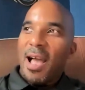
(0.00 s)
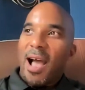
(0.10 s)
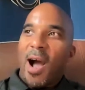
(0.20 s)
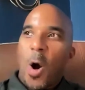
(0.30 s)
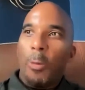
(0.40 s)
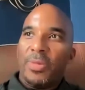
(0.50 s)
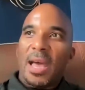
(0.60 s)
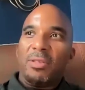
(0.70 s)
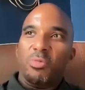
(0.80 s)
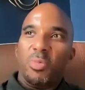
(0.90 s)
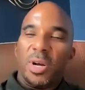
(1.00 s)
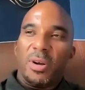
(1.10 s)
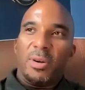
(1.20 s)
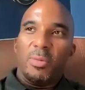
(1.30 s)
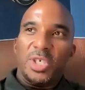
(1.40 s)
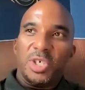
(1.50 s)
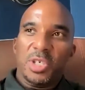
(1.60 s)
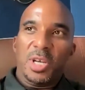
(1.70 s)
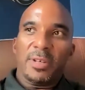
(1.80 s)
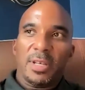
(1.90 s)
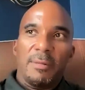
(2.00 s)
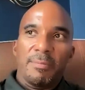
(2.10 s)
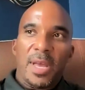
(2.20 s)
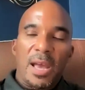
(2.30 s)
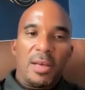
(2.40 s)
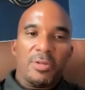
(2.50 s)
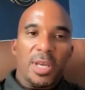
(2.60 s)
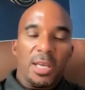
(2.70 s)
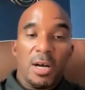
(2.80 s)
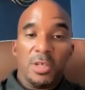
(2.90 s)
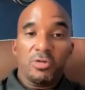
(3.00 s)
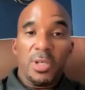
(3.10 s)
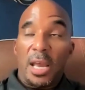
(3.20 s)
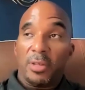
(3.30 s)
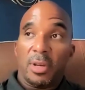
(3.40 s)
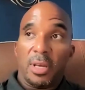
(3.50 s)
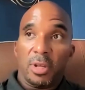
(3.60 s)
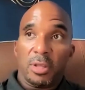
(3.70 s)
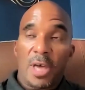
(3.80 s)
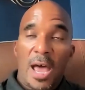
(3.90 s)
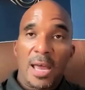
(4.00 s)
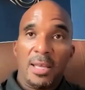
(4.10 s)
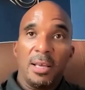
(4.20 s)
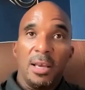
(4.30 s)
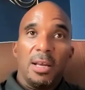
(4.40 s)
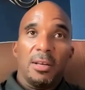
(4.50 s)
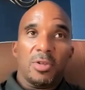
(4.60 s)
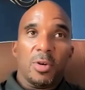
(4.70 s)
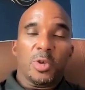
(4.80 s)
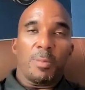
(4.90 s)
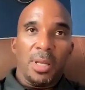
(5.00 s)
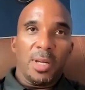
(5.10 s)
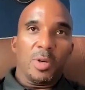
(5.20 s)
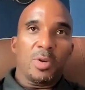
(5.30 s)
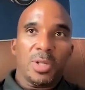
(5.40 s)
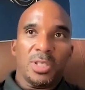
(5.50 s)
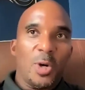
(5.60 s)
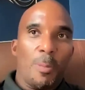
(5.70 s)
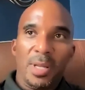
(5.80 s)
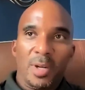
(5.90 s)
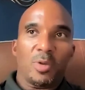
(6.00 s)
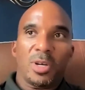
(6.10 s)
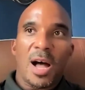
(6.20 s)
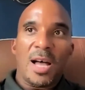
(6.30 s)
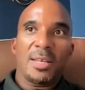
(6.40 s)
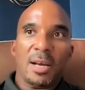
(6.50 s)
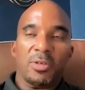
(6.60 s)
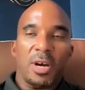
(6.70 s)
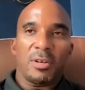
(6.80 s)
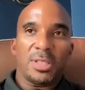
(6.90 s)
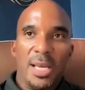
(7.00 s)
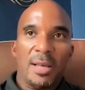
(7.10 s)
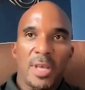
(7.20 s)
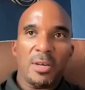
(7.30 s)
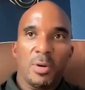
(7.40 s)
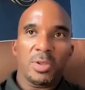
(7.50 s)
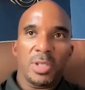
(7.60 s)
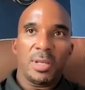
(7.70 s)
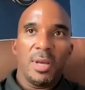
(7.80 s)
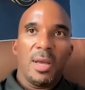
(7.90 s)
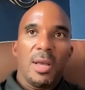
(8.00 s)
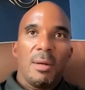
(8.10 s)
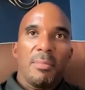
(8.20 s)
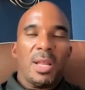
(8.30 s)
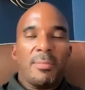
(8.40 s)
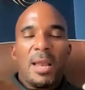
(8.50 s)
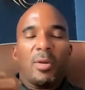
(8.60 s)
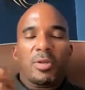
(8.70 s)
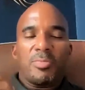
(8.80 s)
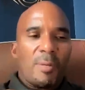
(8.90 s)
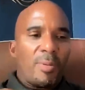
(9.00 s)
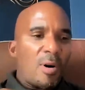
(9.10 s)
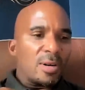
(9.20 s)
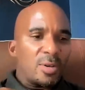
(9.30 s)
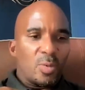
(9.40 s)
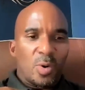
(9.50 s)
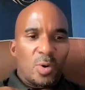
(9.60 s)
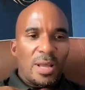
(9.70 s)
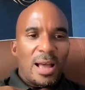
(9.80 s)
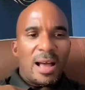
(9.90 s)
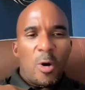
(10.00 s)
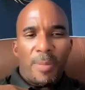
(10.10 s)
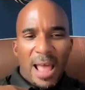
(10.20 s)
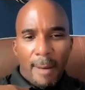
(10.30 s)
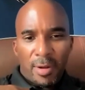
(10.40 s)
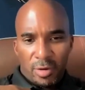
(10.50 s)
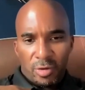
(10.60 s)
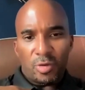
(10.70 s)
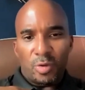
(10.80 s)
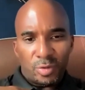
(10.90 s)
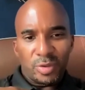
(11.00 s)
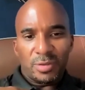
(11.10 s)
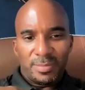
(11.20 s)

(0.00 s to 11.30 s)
I hope that's where we shift as a country, as a society. The social political, the geopolitical context understands that notion. But in my little small part of the world, I hope it happens in schools.